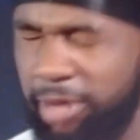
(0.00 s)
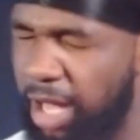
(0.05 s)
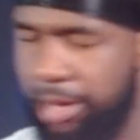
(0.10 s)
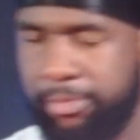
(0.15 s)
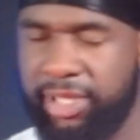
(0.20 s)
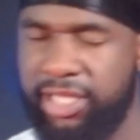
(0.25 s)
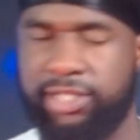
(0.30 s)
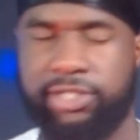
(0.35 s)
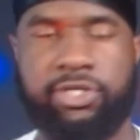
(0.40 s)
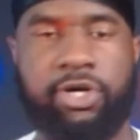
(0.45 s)
I
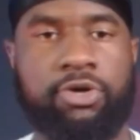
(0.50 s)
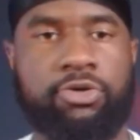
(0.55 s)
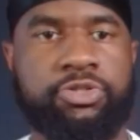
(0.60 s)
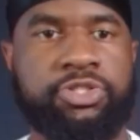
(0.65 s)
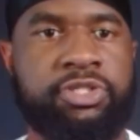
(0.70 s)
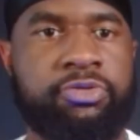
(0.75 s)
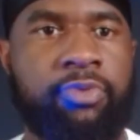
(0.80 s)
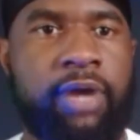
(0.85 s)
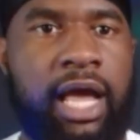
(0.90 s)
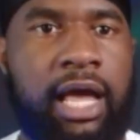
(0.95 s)
mean,
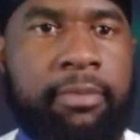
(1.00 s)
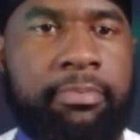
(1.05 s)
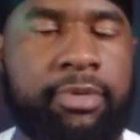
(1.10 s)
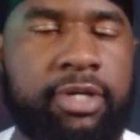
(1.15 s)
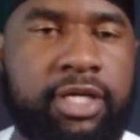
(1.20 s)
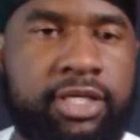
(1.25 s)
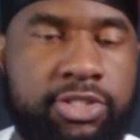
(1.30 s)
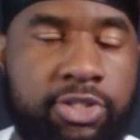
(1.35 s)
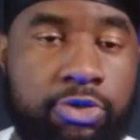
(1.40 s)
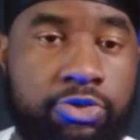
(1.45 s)
Toji rap,
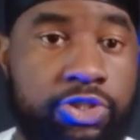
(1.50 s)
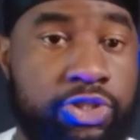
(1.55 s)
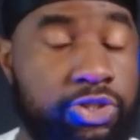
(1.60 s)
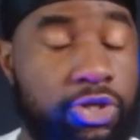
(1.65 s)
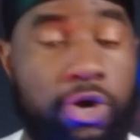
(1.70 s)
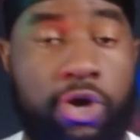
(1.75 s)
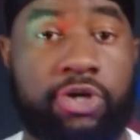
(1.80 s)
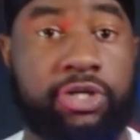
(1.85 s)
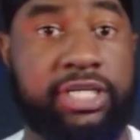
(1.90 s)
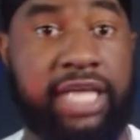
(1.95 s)
Toji
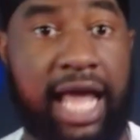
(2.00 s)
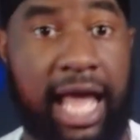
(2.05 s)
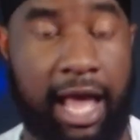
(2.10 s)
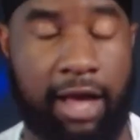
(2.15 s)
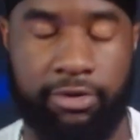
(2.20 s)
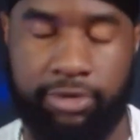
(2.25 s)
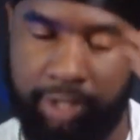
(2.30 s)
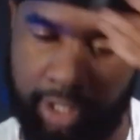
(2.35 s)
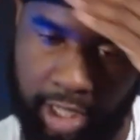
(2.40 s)
song down,